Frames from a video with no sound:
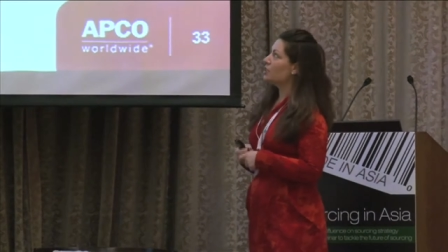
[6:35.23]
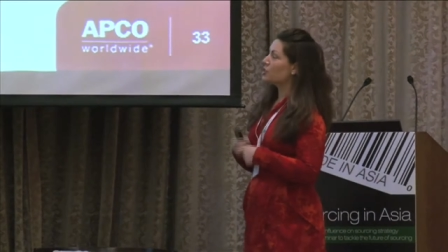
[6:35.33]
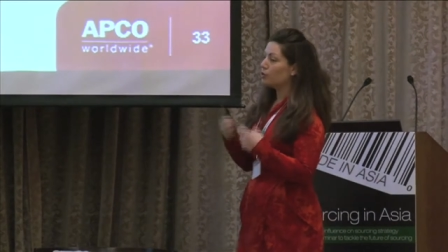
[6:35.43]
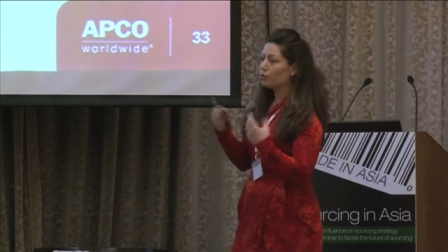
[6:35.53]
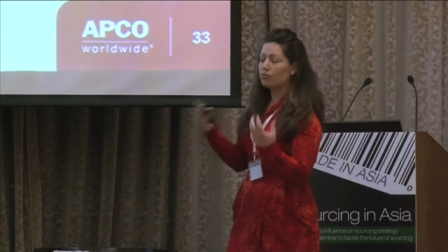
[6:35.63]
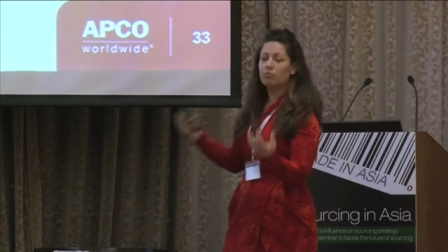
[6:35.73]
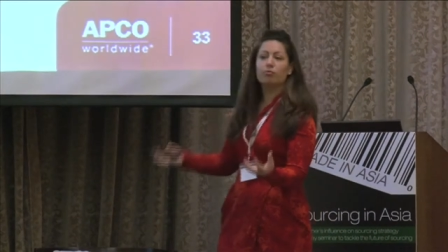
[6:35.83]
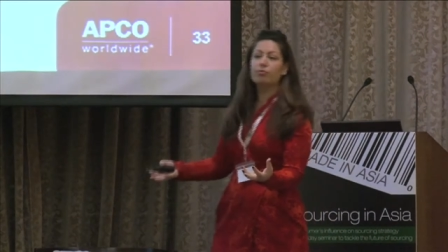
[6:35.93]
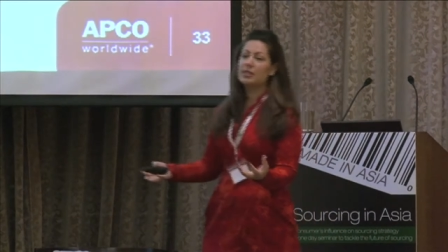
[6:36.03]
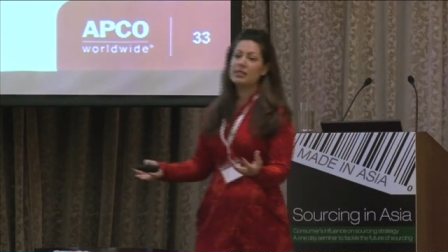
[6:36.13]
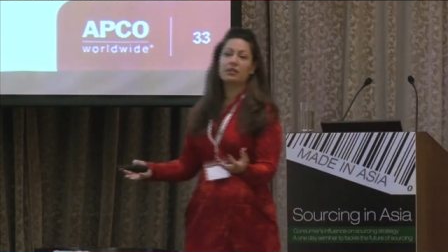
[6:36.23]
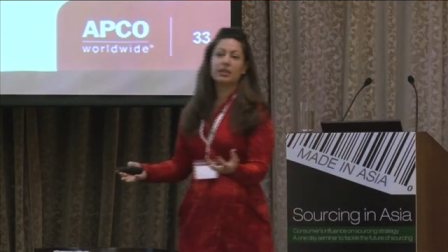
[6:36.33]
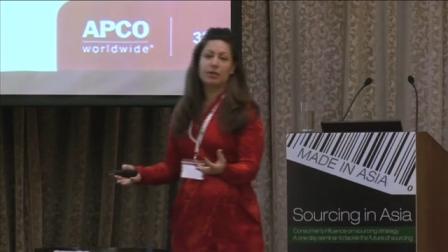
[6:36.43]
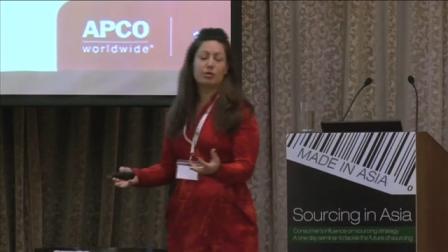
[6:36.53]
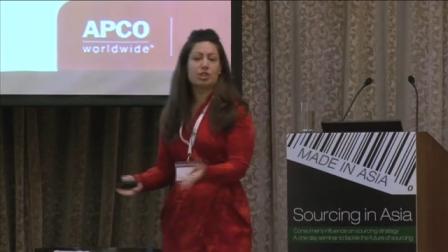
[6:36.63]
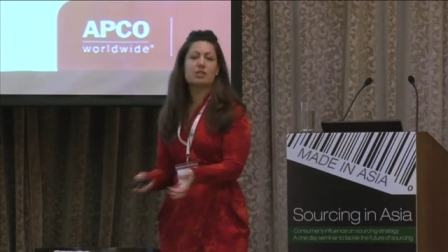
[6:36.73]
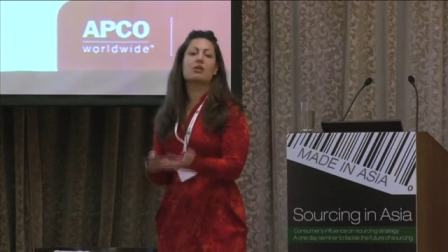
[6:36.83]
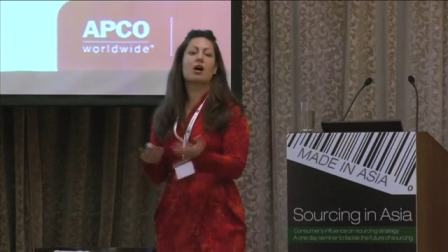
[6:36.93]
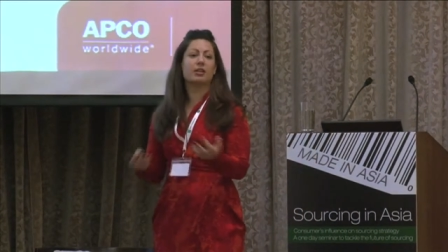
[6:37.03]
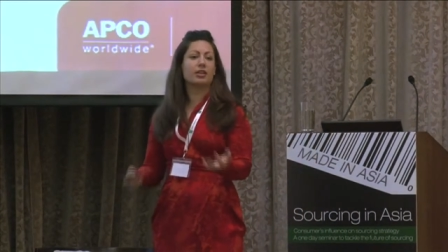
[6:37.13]
So recently, we just
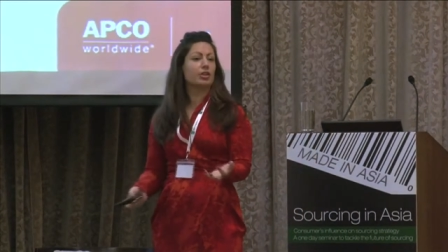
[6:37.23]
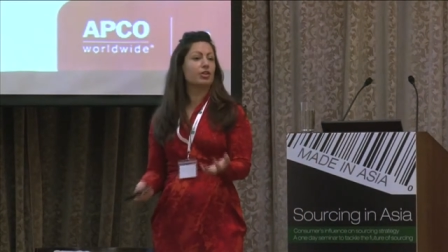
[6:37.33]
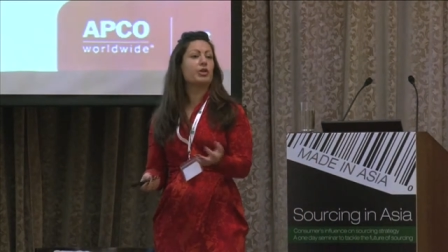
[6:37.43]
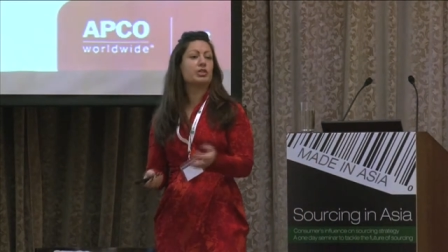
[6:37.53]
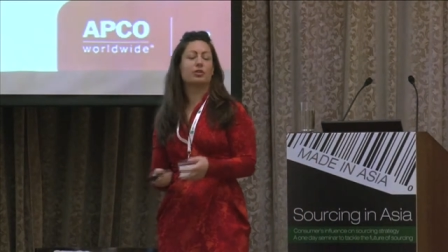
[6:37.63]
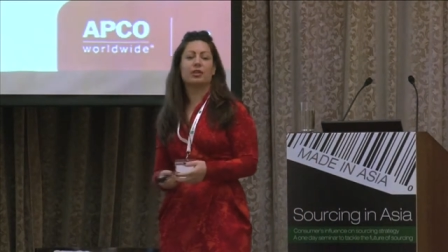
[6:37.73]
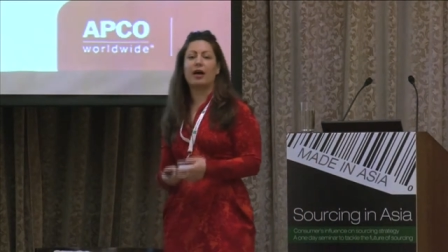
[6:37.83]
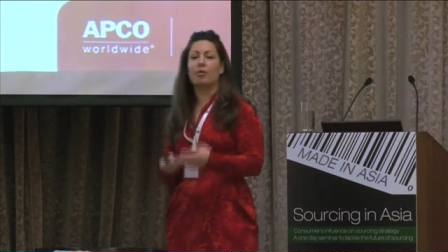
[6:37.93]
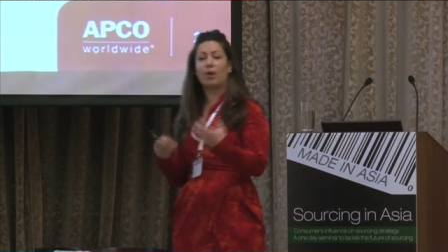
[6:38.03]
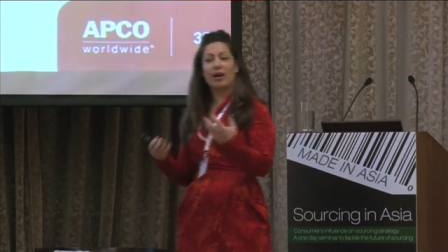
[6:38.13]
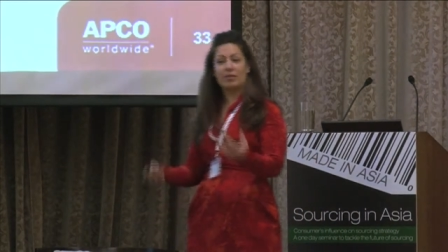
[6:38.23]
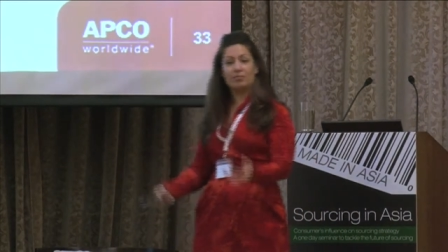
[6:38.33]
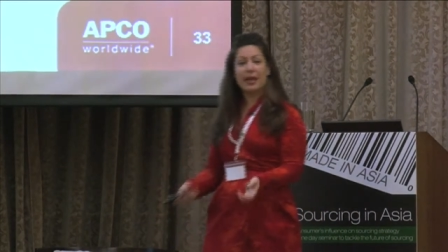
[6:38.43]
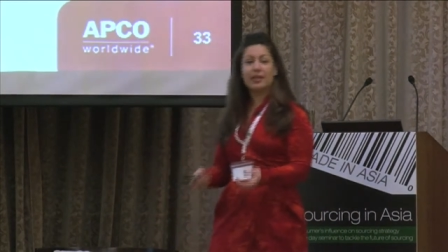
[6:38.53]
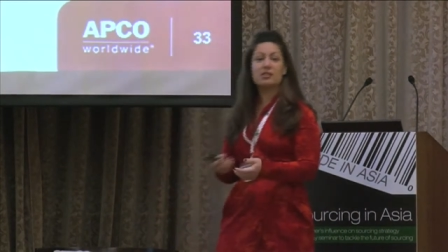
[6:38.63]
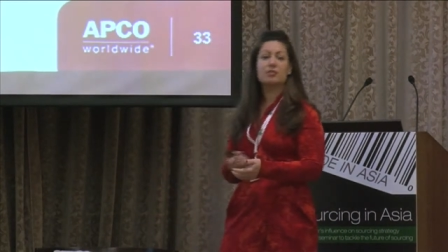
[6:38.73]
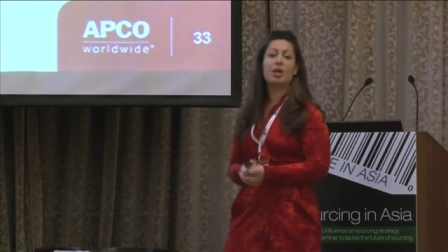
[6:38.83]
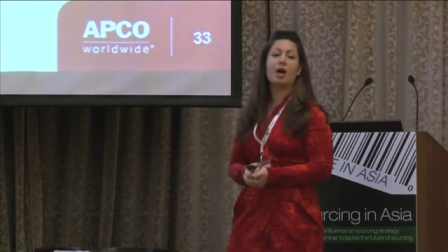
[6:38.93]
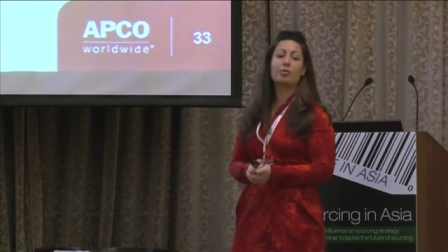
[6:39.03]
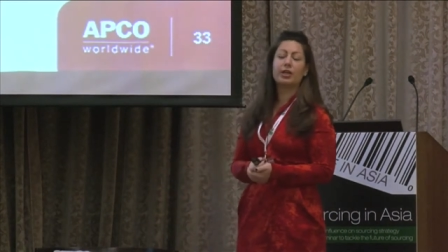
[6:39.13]
saw that they're going to allow private banks to
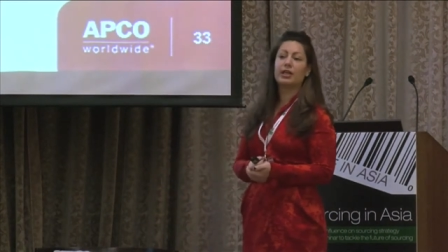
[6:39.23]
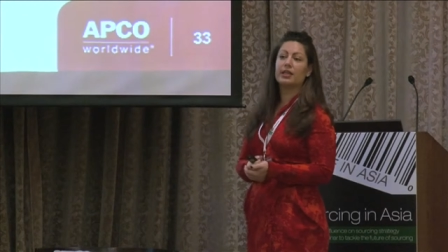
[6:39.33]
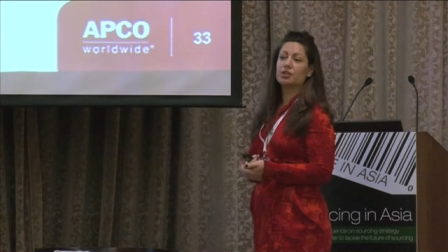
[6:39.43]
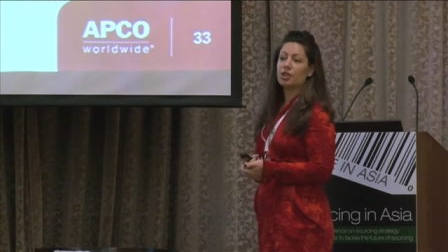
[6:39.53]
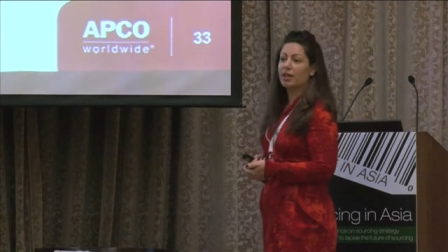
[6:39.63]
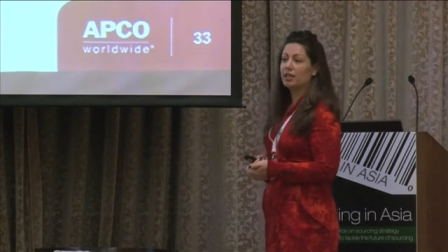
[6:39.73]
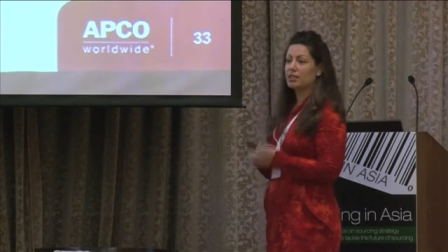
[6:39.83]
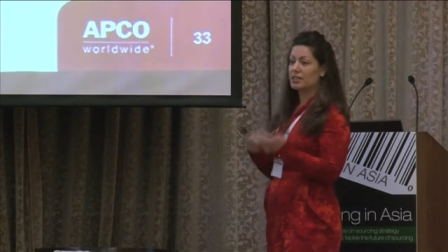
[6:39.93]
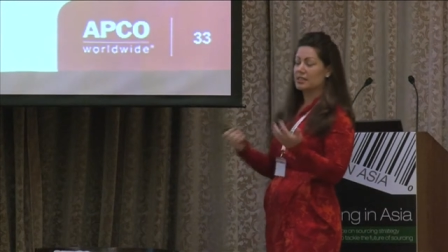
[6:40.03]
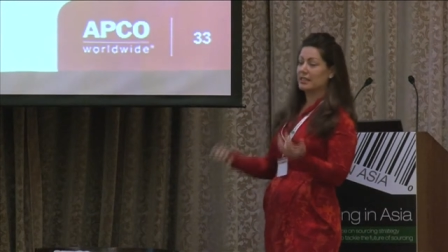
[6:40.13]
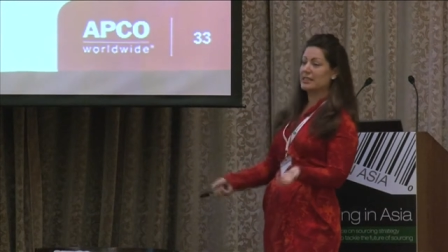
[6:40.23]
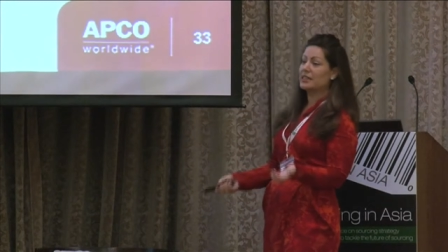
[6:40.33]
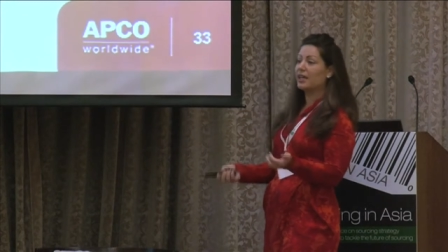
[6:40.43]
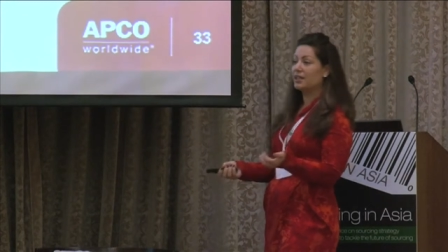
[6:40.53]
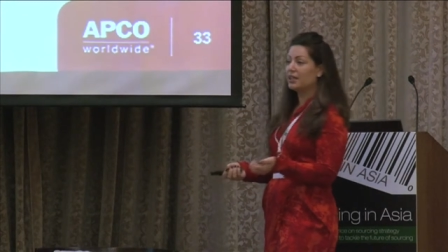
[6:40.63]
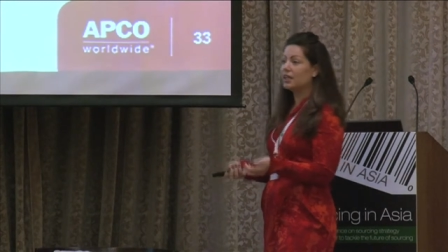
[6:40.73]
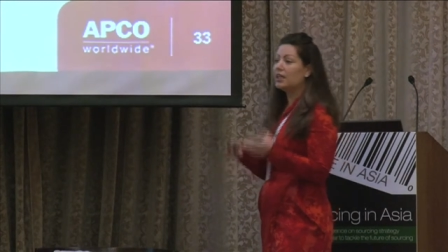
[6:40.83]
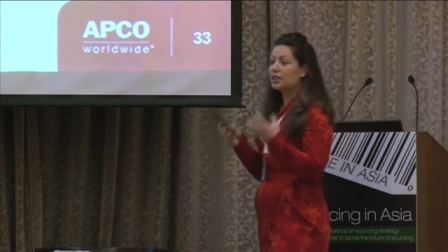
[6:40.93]
be operating in China. This is exciting.